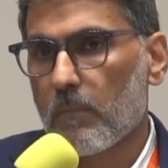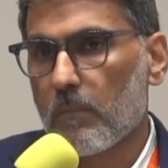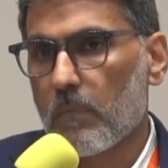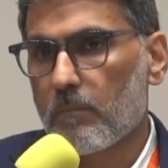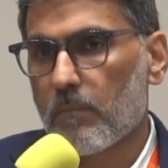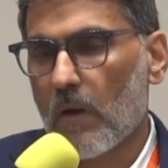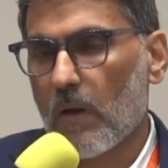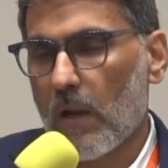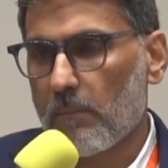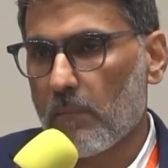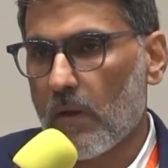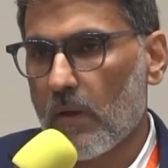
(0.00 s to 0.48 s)

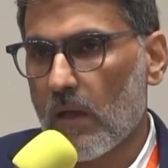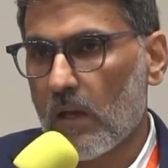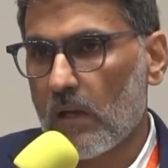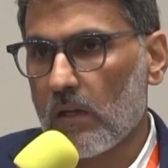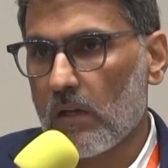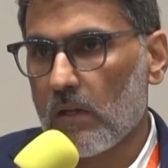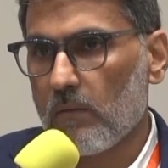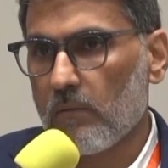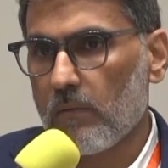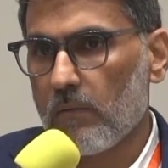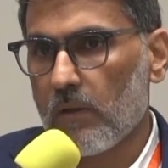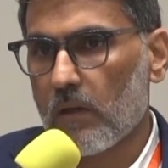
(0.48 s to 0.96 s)

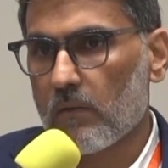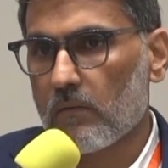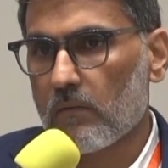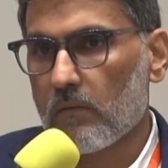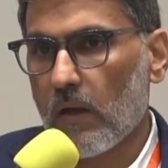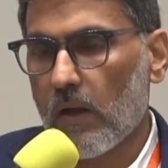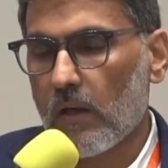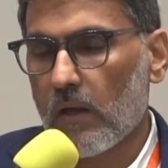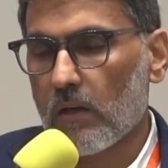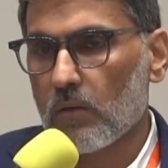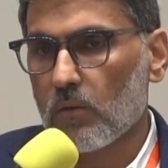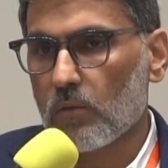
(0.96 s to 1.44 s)
Primarily we are
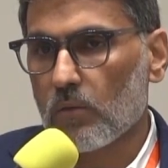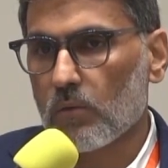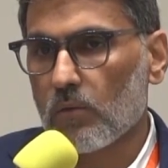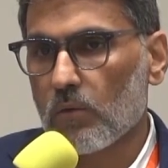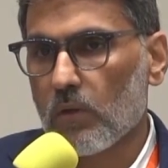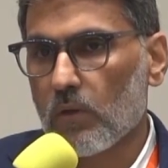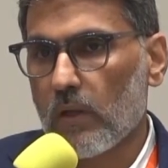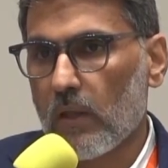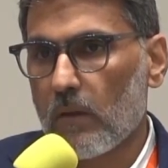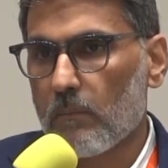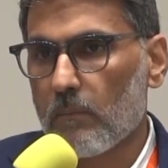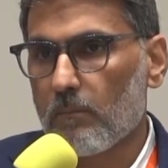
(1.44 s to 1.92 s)
trying
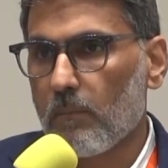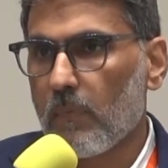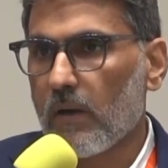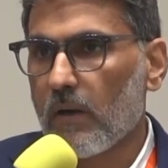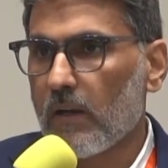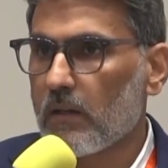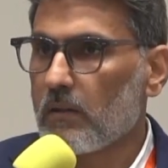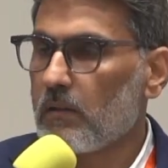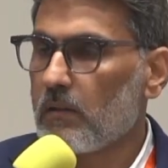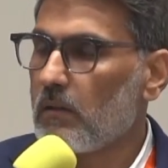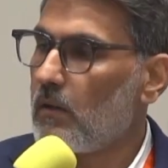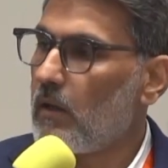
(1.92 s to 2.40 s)
to
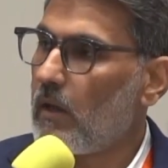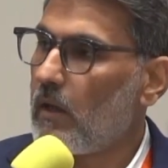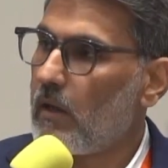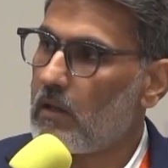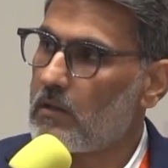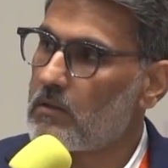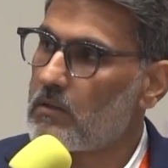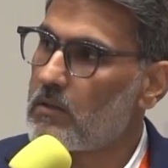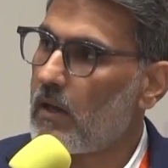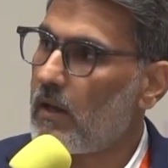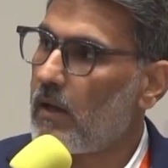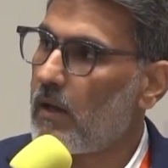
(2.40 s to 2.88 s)
embed
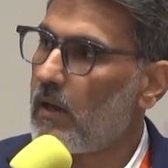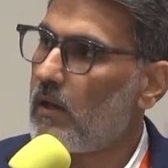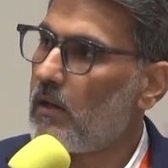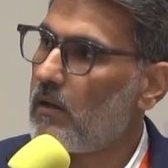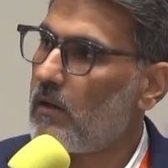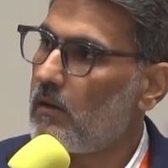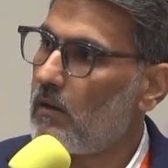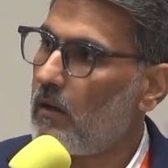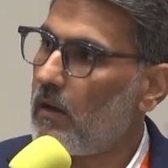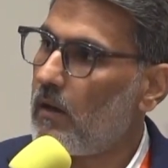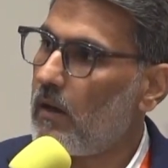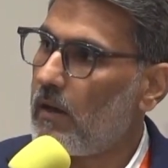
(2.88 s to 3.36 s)

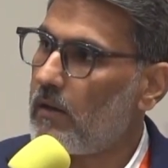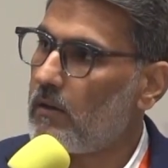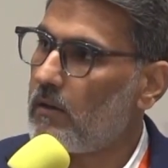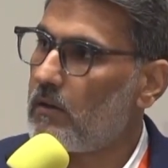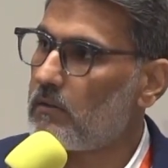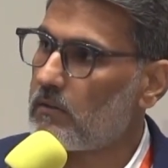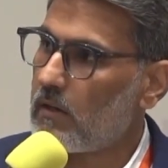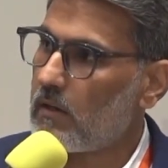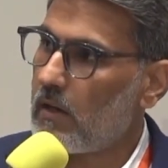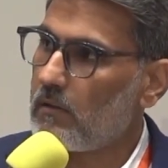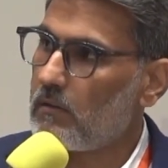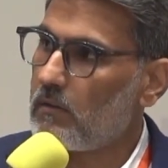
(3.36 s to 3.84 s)
agile and
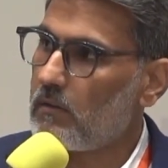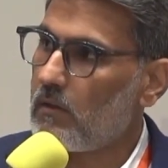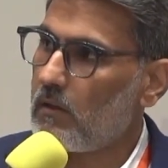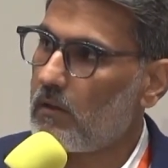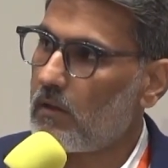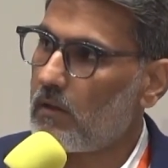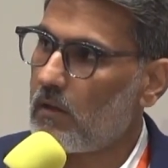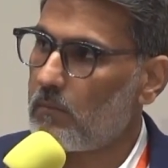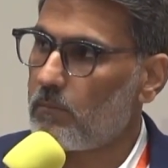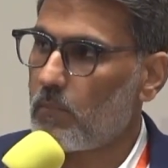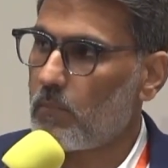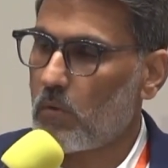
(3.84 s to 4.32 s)
design
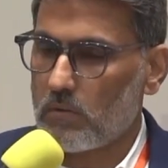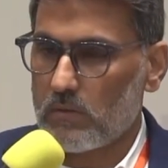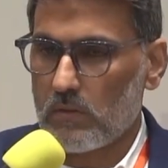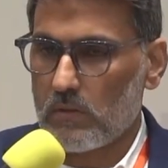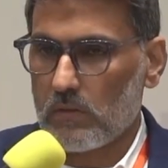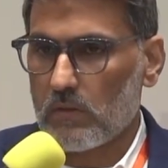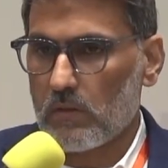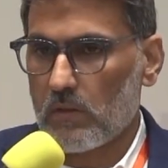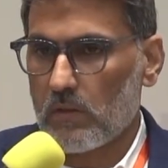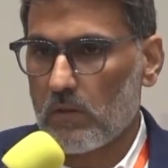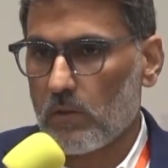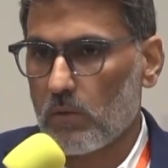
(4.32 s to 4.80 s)
thinking
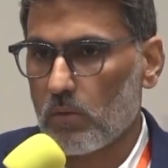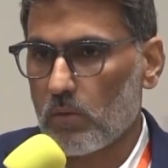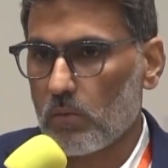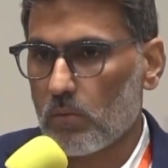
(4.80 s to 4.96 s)
processes